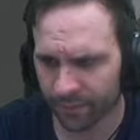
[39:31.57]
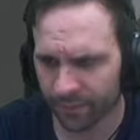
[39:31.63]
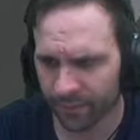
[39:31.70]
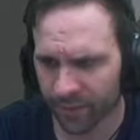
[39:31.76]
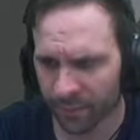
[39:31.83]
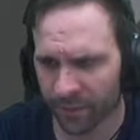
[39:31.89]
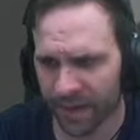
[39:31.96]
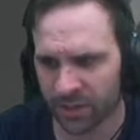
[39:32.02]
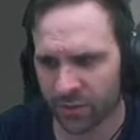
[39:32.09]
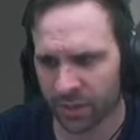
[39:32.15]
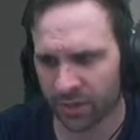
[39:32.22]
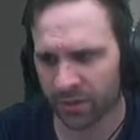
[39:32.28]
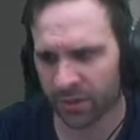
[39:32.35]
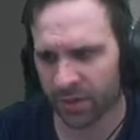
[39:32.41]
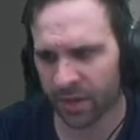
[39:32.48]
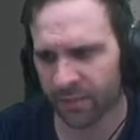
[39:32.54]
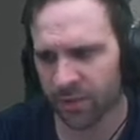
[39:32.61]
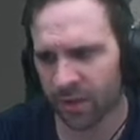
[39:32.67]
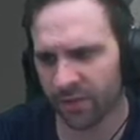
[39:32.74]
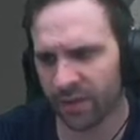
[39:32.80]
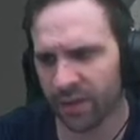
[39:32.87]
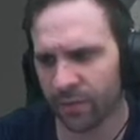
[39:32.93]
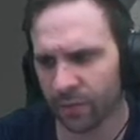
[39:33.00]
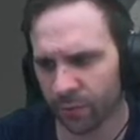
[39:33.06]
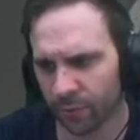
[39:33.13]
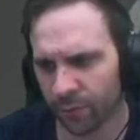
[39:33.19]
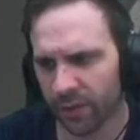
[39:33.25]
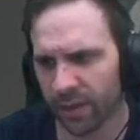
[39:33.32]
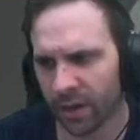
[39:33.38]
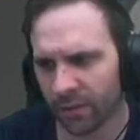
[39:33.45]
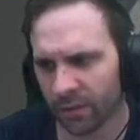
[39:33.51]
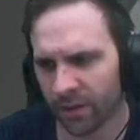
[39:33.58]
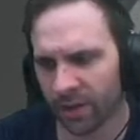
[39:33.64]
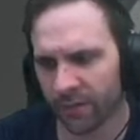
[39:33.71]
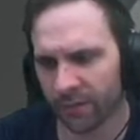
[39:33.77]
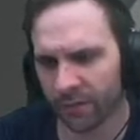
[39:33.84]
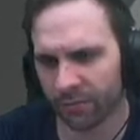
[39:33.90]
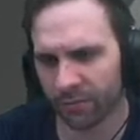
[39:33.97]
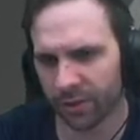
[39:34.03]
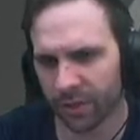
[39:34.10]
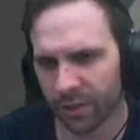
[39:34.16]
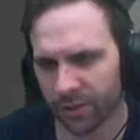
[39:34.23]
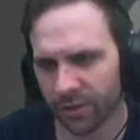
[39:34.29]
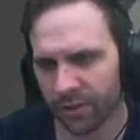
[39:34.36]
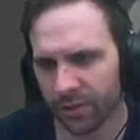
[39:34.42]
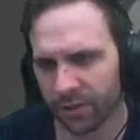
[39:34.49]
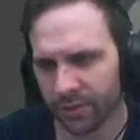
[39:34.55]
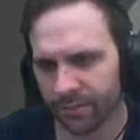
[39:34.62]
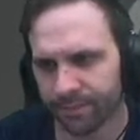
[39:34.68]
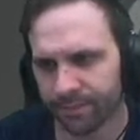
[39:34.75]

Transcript: The pad structure kept shifting and would recover it every three launches.